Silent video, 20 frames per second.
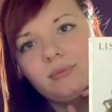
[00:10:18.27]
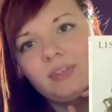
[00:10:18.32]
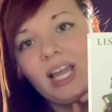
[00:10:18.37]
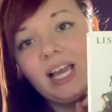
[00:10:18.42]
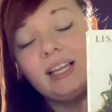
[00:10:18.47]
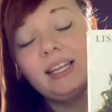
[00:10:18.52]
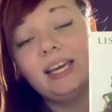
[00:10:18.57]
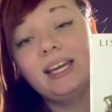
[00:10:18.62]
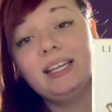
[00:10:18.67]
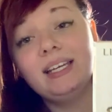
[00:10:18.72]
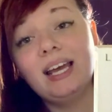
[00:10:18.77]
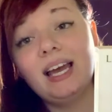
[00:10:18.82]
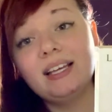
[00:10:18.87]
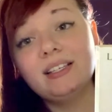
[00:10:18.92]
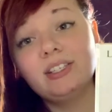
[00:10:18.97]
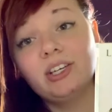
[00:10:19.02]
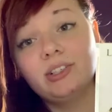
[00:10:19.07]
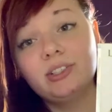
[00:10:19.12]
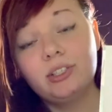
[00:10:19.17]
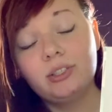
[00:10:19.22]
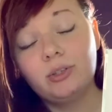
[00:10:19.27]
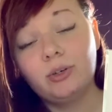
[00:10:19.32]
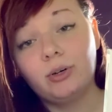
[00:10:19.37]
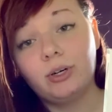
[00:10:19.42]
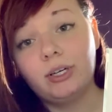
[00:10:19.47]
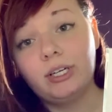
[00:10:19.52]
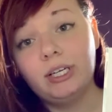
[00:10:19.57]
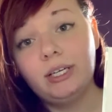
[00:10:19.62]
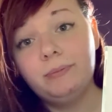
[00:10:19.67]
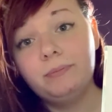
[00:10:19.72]
Elaine has her
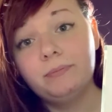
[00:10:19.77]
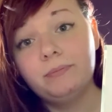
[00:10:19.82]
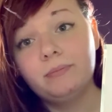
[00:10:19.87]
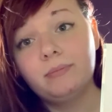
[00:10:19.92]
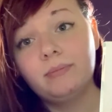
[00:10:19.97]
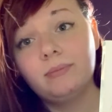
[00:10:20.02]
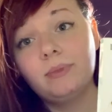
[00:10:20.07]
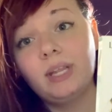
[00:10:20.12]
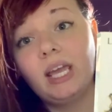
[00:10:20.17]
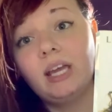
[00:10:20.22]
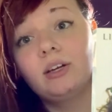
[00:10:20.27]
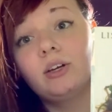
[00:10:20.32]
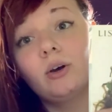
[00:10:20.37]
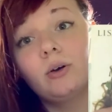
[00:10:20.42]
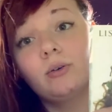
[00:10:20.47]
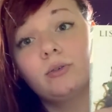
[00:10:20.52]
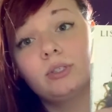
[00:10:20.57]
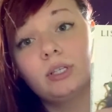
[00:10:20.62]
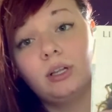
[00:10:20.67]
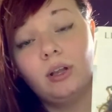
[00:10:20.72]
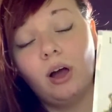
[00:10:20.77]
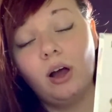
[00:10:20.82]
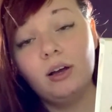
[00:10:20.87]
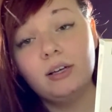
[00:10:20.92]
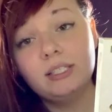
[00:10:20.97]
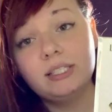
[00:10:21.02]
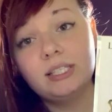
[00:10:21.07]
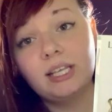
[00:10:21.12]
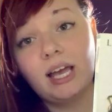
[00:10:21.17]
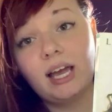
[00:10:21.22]
story. It goes
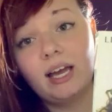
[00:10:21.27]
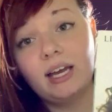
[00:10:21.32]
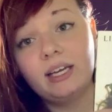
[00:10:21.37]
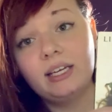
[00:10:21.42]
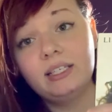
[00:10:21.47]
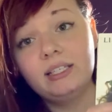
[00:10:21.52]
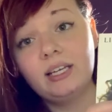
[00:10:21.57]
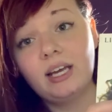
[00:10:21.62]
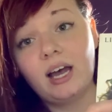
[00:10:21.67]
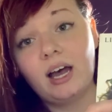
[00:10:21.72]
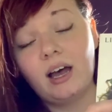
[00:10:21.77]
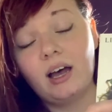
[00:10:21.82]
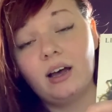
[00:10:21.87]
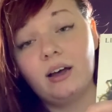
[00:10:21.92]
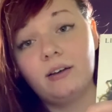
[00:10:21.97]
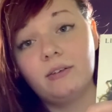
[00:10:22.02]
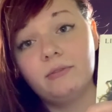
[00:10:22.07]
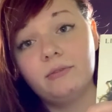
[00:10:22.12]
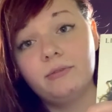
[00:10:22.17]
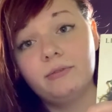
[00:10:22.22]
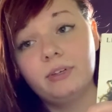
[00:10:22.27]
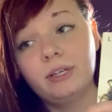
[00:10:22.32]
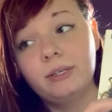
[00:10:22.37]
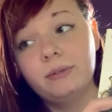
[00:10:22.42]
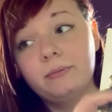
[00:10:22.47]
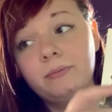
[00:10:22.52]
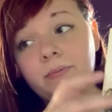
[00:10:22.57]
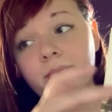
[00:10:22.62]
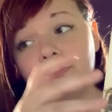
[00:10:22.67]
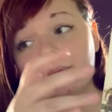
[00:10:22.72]
alongside of
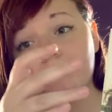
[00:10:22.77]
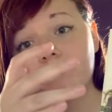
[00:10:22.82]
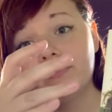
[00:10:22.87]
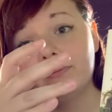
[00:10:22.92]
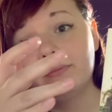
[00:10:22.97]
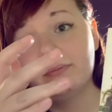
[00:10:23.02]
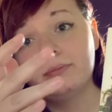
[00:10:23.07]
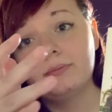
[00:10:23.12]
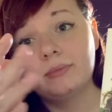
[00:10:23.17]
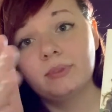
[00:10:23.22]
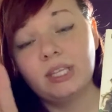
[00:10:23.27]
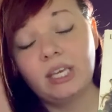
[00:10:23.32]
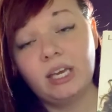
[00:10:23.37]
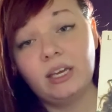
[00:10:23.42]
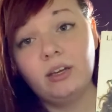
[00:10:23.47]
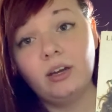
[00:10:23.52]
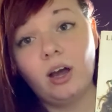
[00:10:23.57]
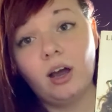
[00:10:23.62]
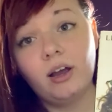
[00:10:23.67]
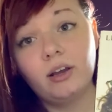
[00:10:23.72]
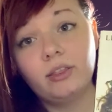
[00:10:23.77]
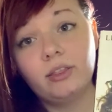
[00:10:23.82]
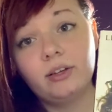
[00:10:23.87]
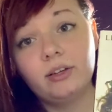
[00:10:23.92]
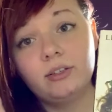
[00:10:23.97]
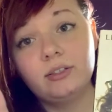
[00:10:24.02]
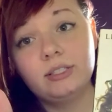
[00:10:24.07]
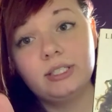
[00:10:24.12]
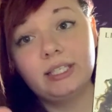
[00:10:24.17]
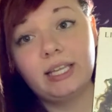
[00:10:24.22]
King
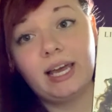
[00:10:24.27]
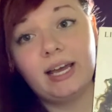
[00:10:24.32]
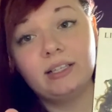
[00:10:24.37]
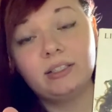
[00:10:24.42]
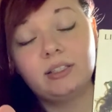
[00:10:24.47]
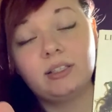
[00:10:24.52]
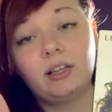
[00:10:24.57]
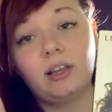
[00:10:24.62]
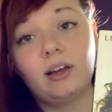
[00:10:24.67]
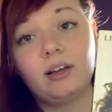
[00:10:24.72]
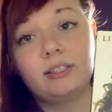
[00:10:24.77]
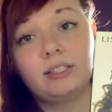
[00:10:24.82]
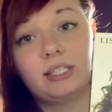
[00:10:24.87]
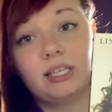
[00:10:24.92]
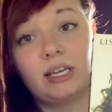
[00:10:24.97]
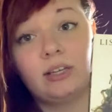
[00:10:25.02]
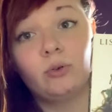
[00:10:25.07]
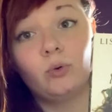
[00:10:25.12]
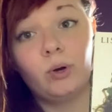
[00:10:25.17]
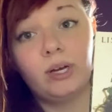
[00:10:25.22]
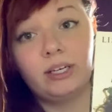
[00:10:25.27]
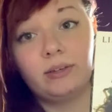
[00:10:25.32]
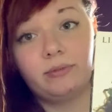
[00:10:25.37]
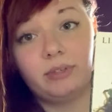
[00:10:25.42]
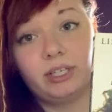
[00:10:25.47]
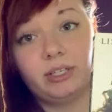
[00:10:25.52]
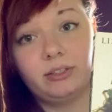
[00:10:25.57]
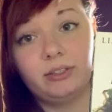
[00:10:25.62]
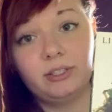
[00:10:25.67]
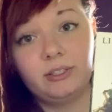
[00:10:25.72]
Arthur's, Lancelot's, and
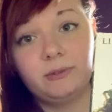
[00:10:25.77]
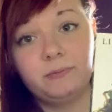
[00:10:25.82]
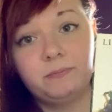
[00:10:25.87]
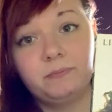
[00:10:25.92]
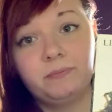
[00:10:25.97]
Guinevere's.